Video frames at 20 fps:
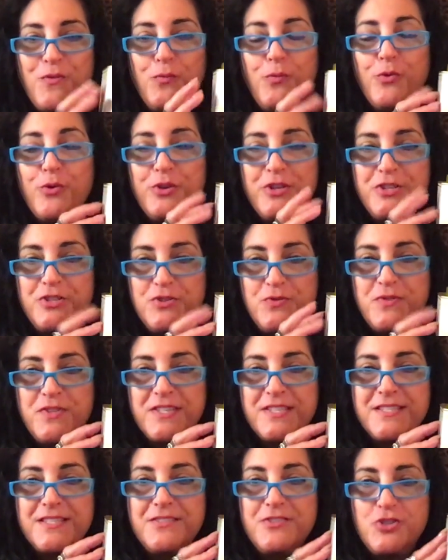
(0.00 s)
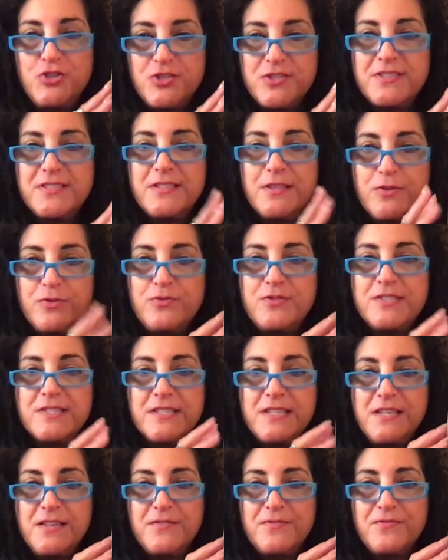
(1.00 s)
were to do this in just loose
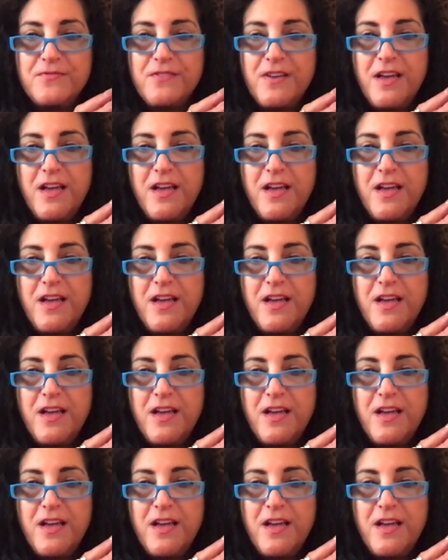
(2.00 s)
leaf,